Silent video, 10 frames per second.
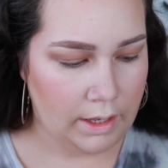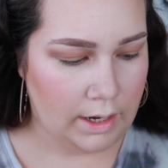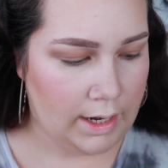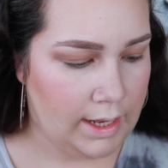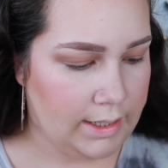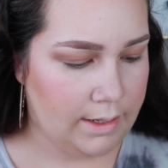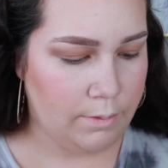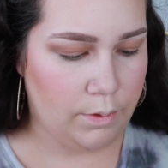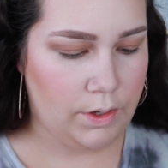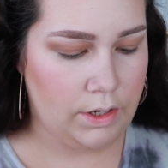Next,
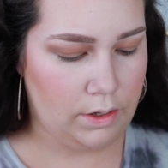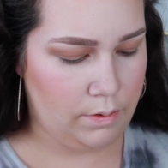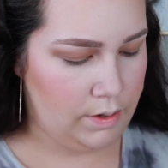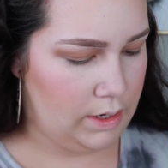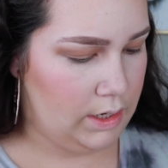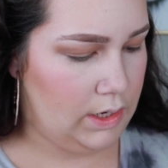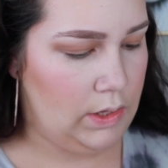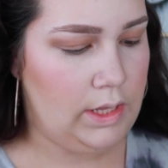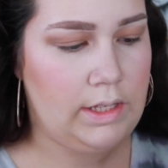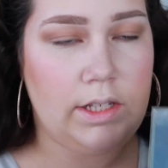I'm going to go
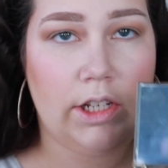into this